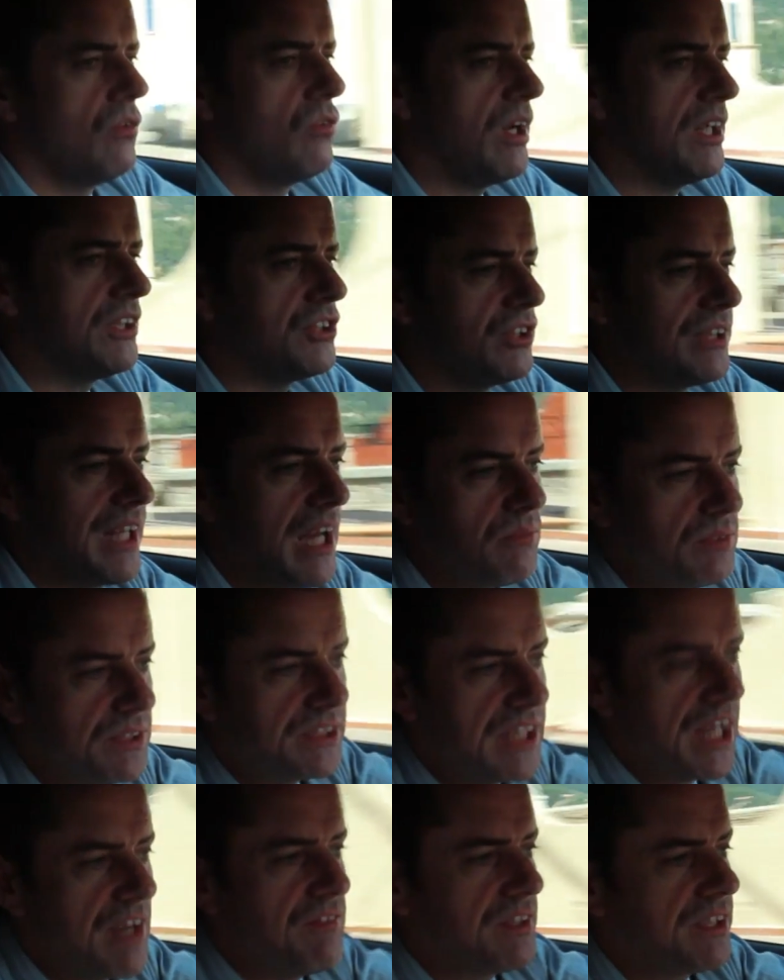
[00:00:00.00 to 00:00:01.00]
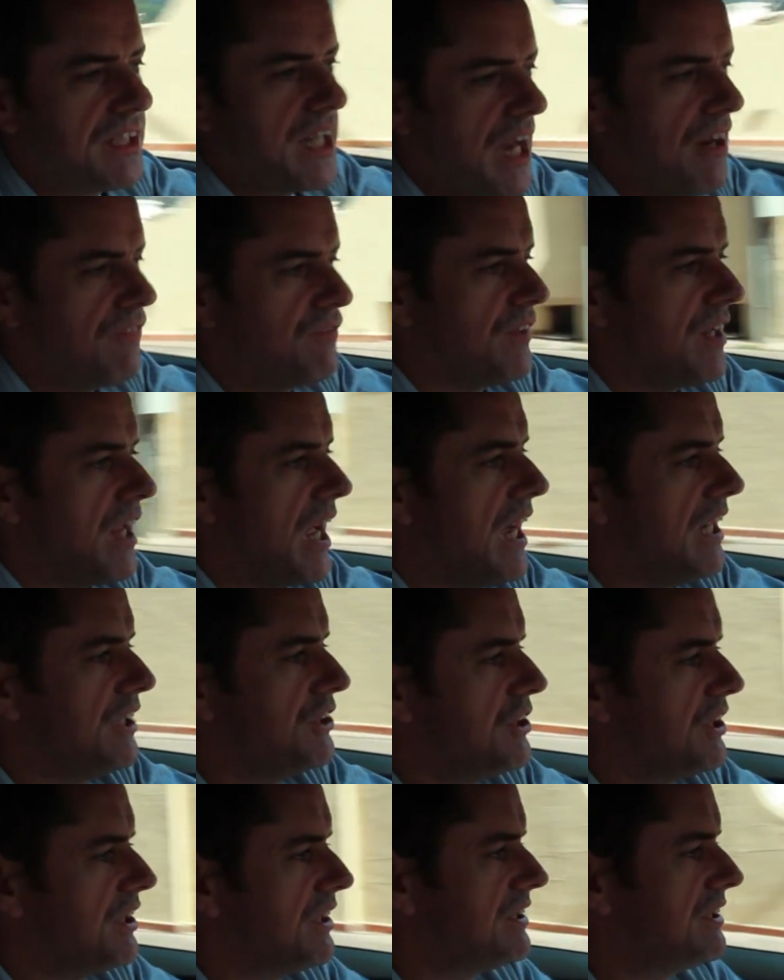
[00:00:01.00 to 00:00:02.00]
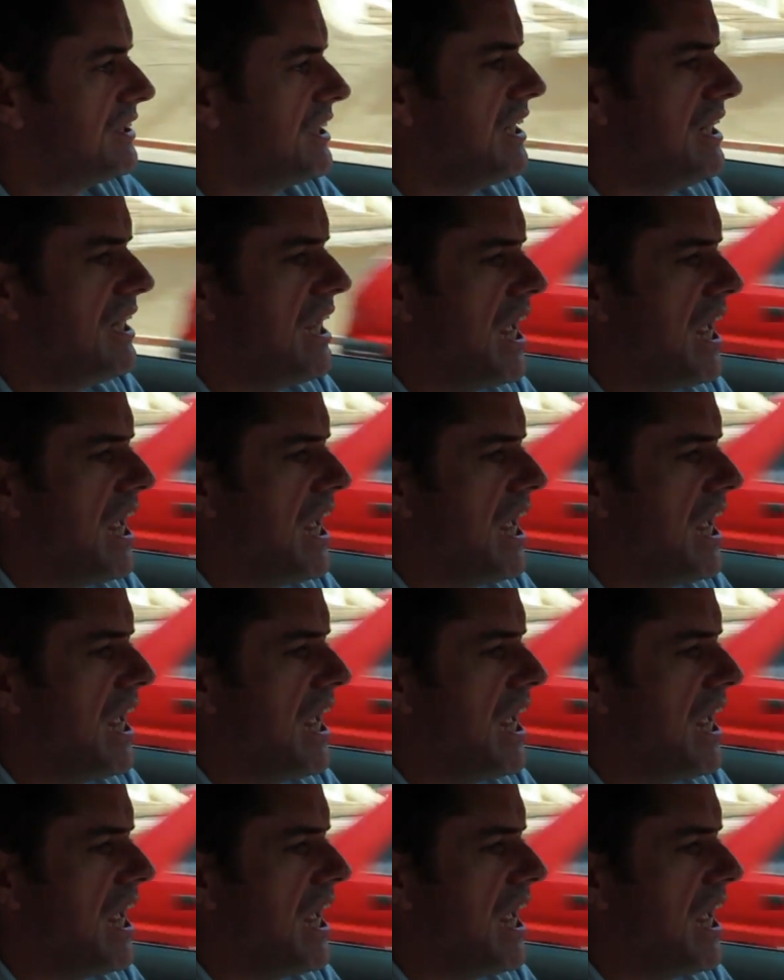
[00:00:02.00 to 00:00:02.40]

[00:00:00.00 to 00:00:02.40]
Right, so that was David Caffery. As you can see,